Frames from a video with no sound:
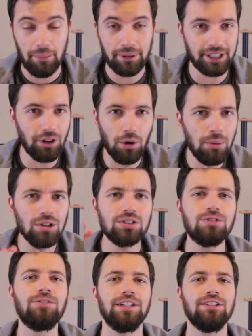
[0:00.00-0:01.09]
But it
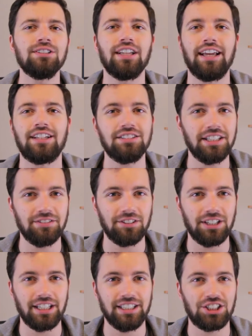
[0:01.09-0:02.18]
almost feels like
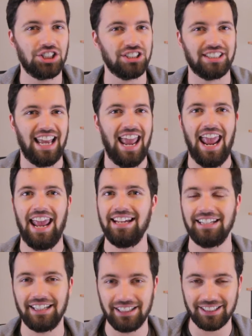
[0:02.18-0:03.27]
Cleveland is just
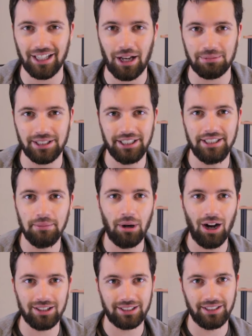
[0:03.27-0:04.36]
handing the top seed to
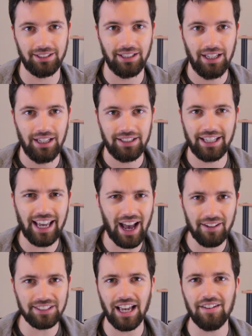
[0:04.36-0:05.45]
Boston. The
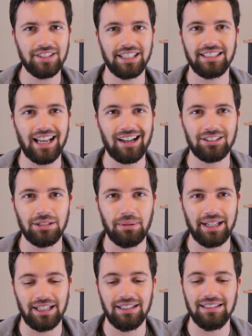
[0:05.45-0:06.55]
Cavs haven't exactly
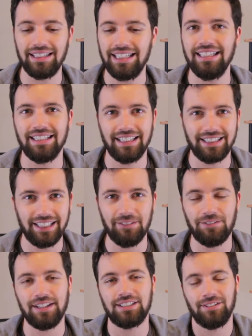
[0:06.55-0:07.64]
been elite in the
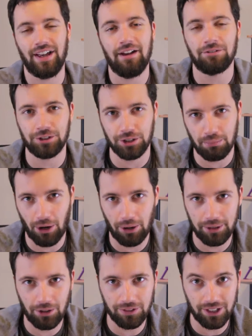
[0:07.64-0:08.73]
defensive effort
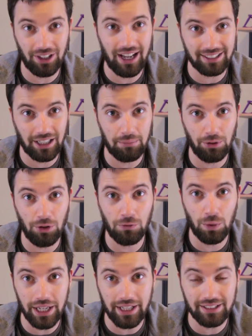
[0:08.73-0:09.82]
department over the last couple of
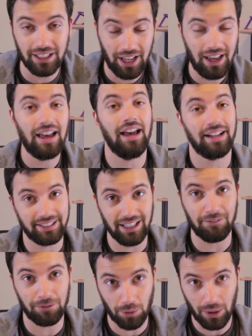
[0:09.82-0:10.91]
weeks,
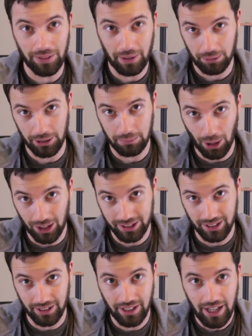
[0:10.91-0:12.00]
except for when they played
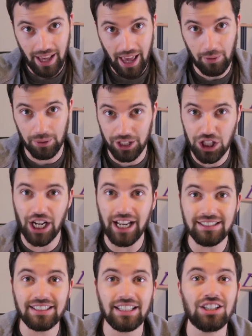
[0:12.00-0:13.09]
Boston. And with a
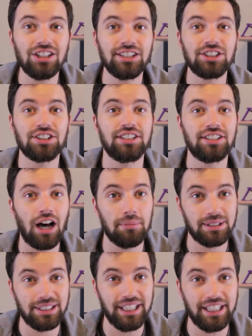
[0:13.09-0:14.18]
chance to clinch the
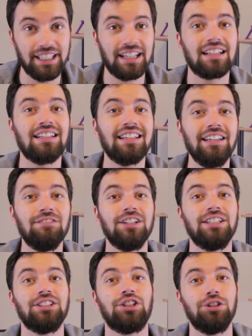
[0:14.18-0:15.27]
top seed,
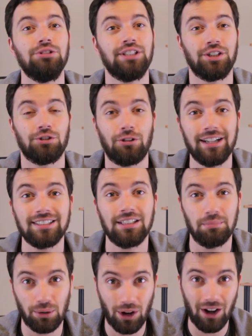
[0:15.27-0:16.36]
Cleveland is choosing to rest
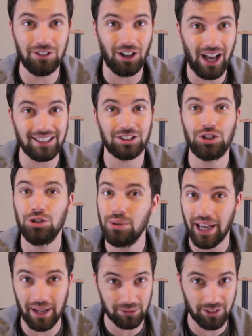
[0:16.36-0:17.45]
LeBron the last two
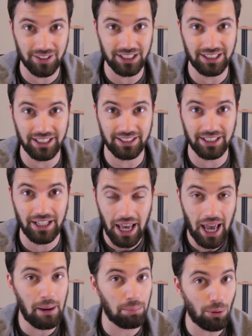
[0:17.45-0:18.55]
games of the season,
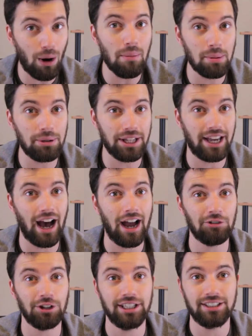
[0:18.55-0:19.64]
and probably
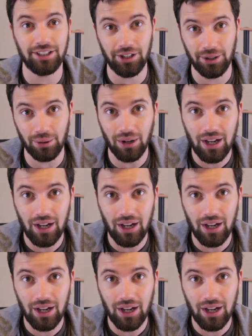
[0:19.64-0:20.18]
Kyrie too.